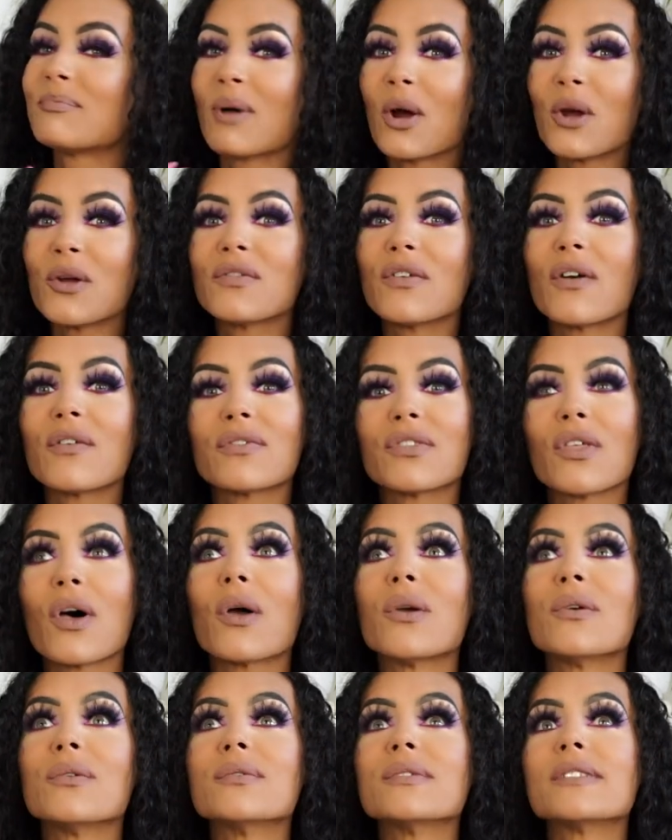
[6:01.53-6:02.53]
both of
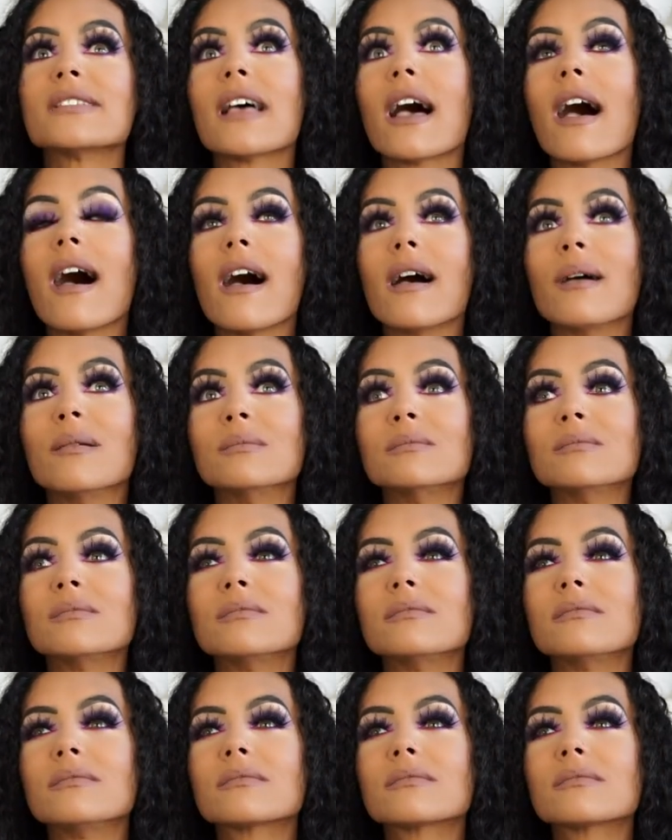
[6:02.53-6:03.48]
those um,